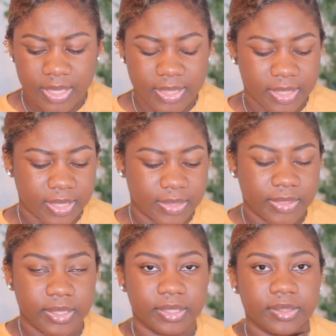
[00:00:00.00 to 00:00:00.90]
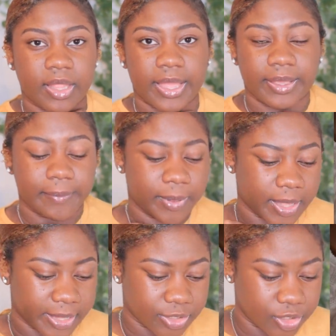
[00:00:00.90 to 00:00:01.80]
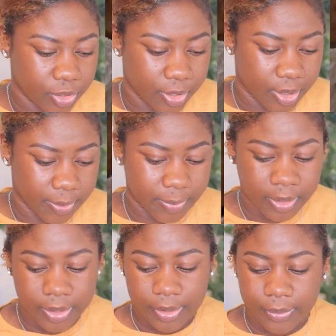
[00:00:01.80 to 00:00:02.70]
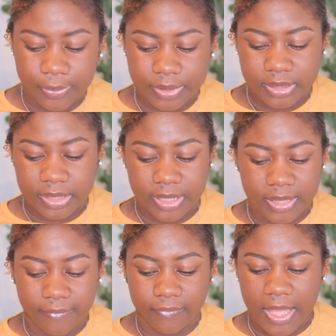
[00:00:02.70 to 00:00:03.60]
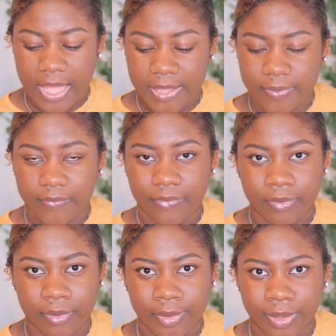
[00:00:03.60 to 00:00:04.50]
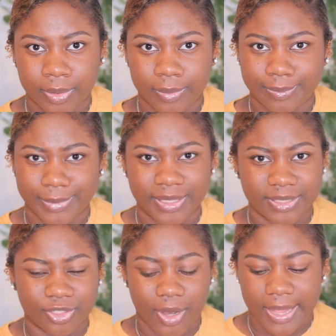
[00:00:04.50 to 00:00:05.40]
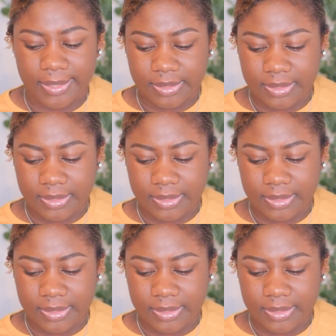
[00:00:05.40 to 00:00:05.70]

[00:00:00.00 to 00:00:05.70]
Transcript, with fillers: and then the like plain charm was in the five piece dragon